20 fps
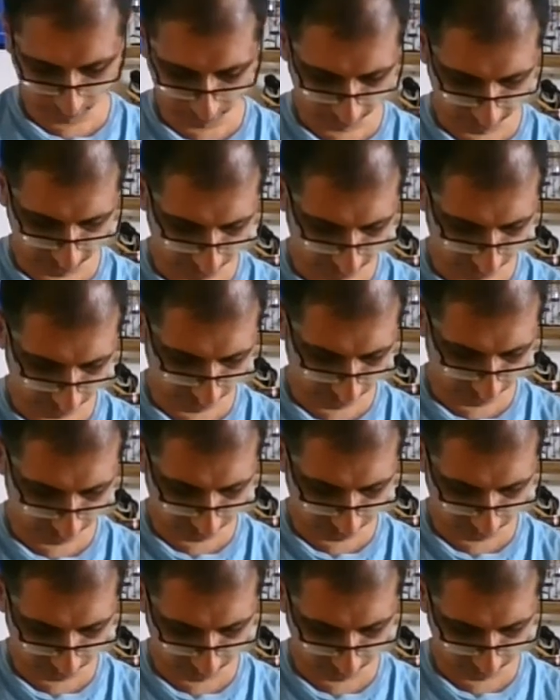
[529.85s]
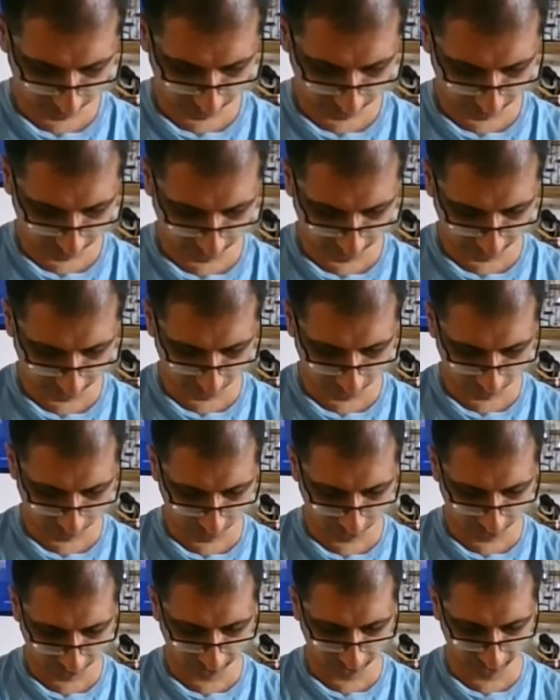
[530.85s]
Very good. And now you
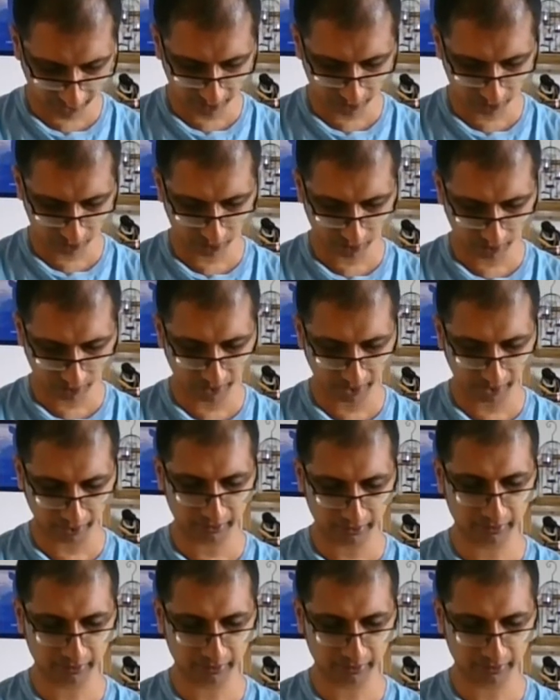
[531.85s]
breathe in, you go back.